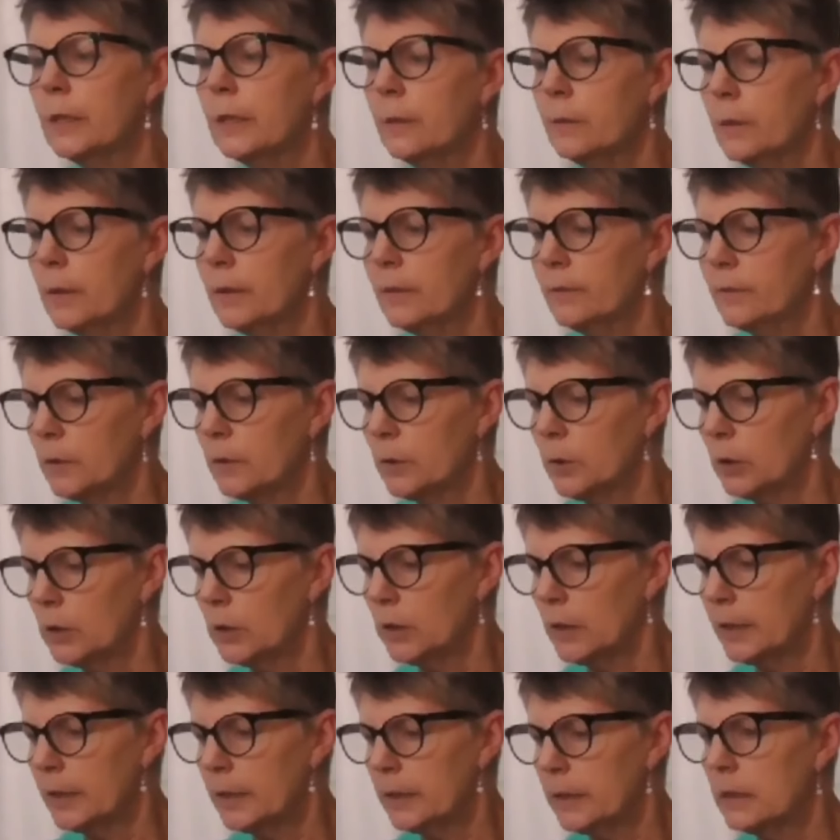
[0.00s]
I will have to look
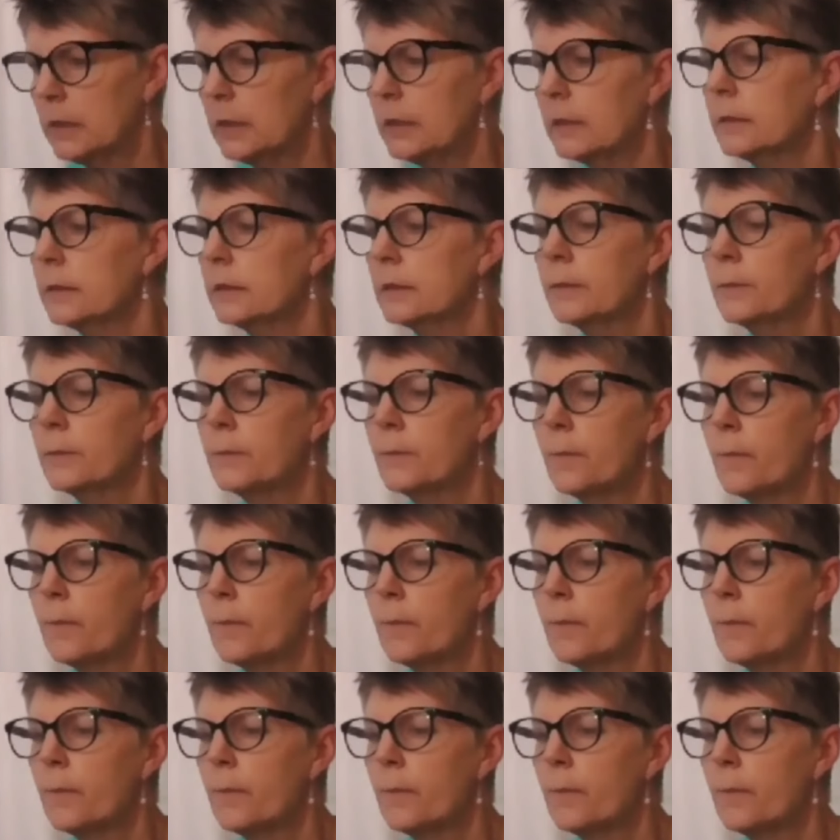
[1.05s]
like this.